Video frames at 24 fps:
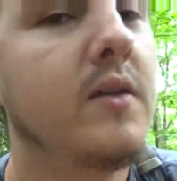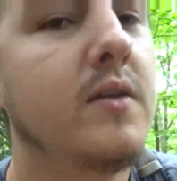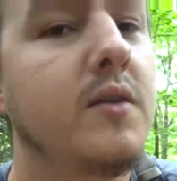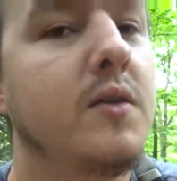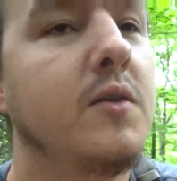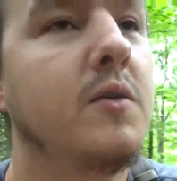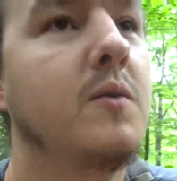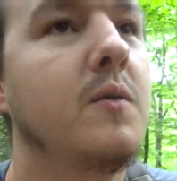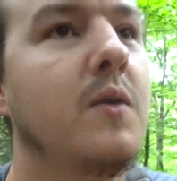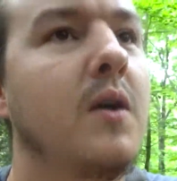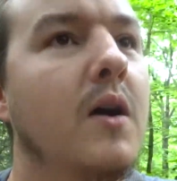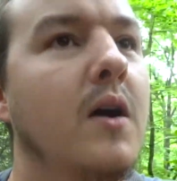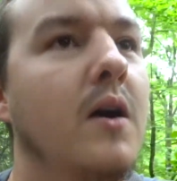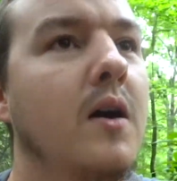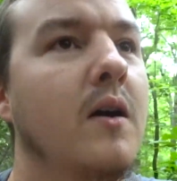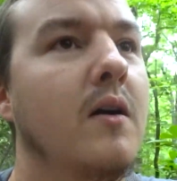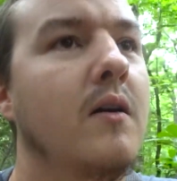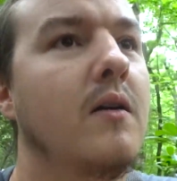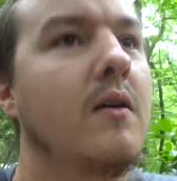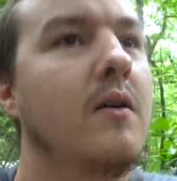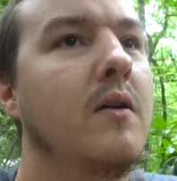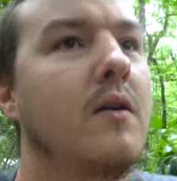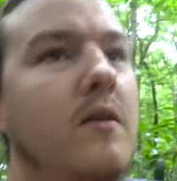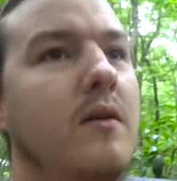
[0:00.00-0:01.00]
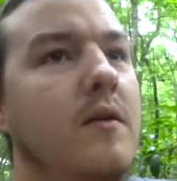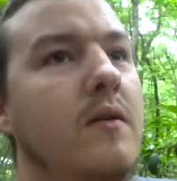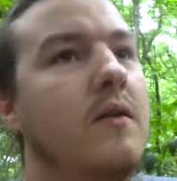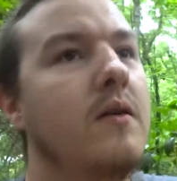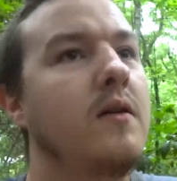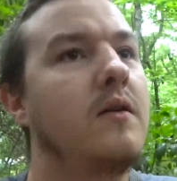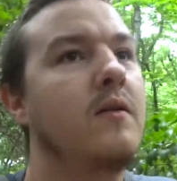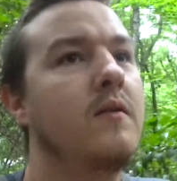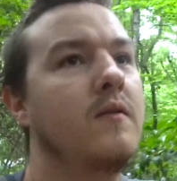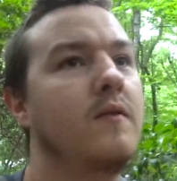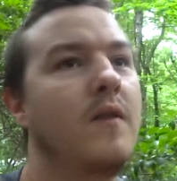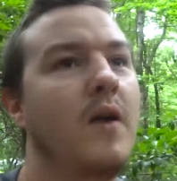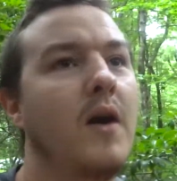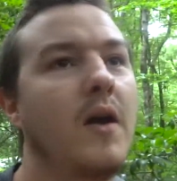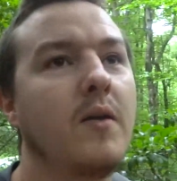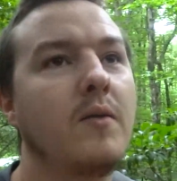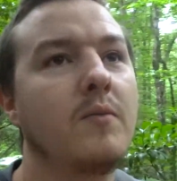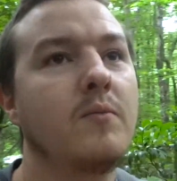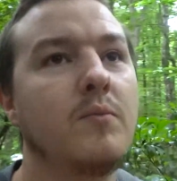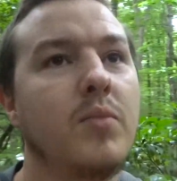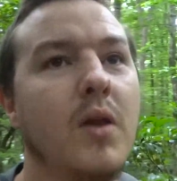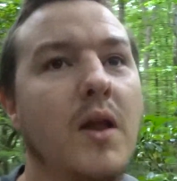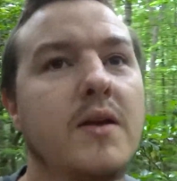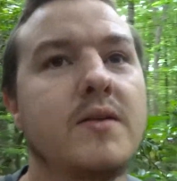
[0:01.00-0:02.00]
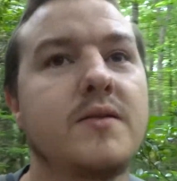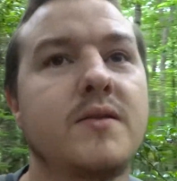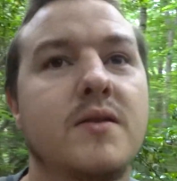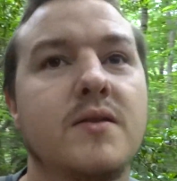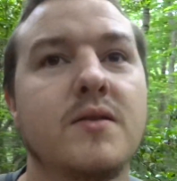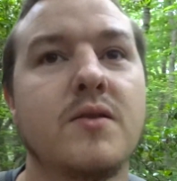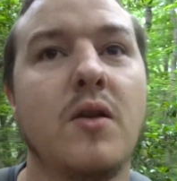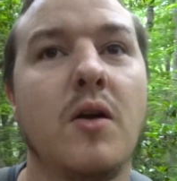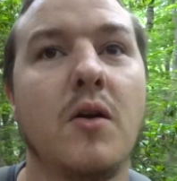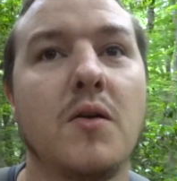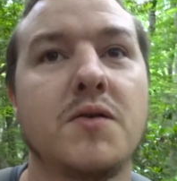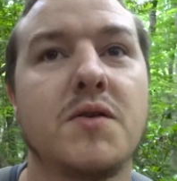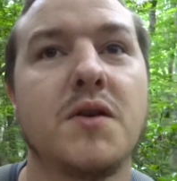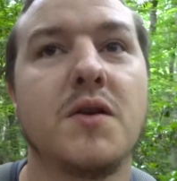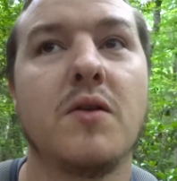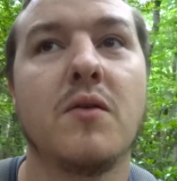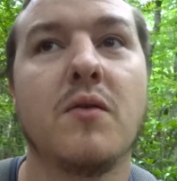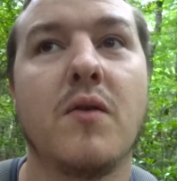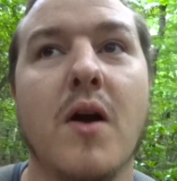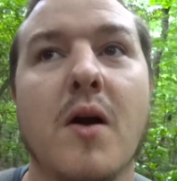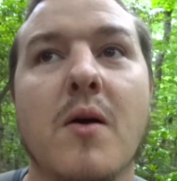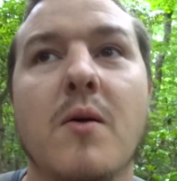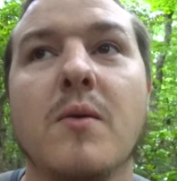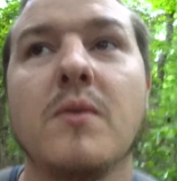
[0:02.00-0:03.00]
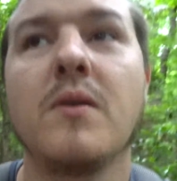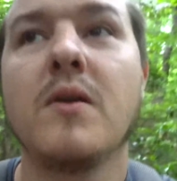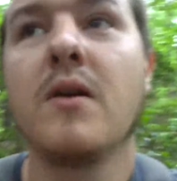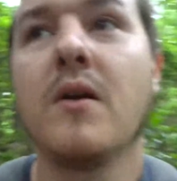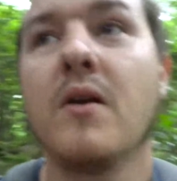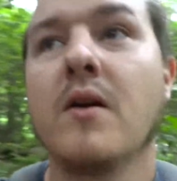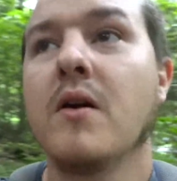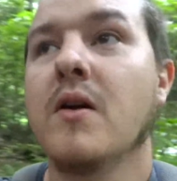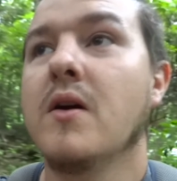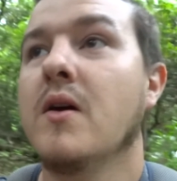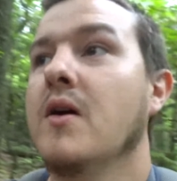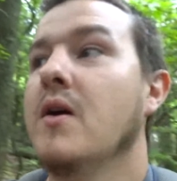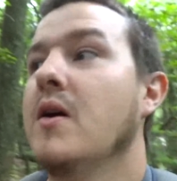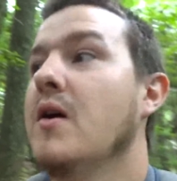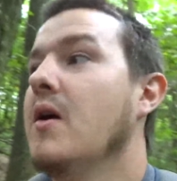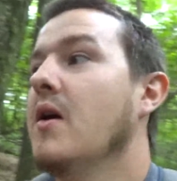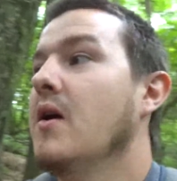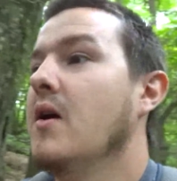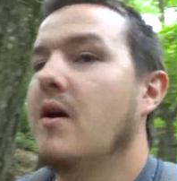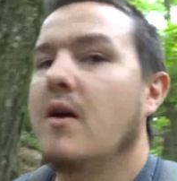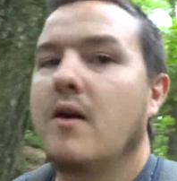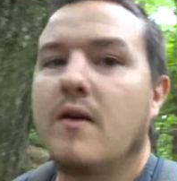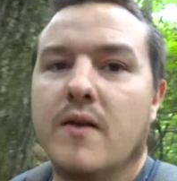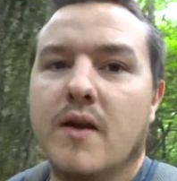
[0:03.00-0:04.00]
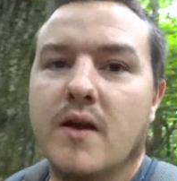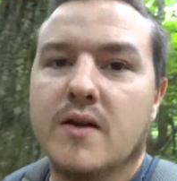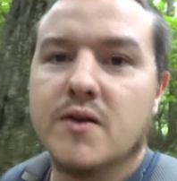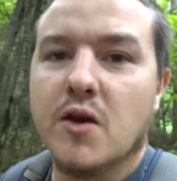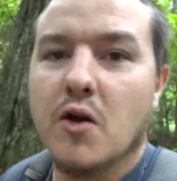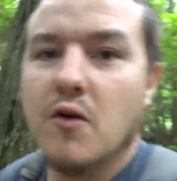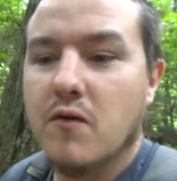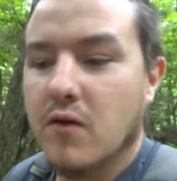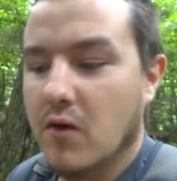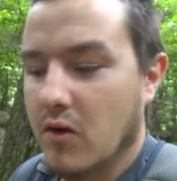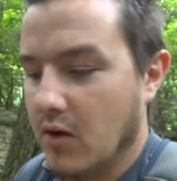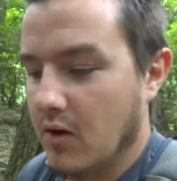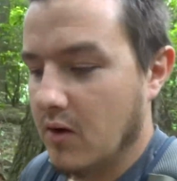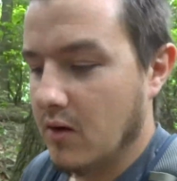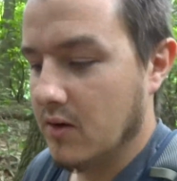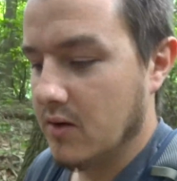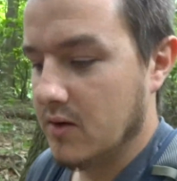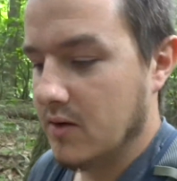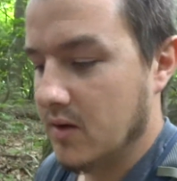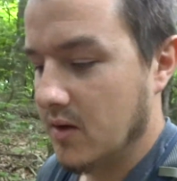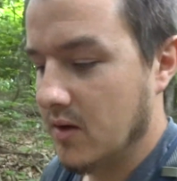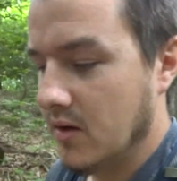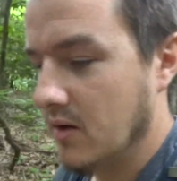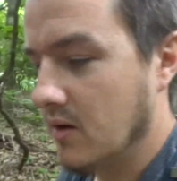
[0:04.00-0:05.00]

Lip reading: to find places close to the road that's overlooked.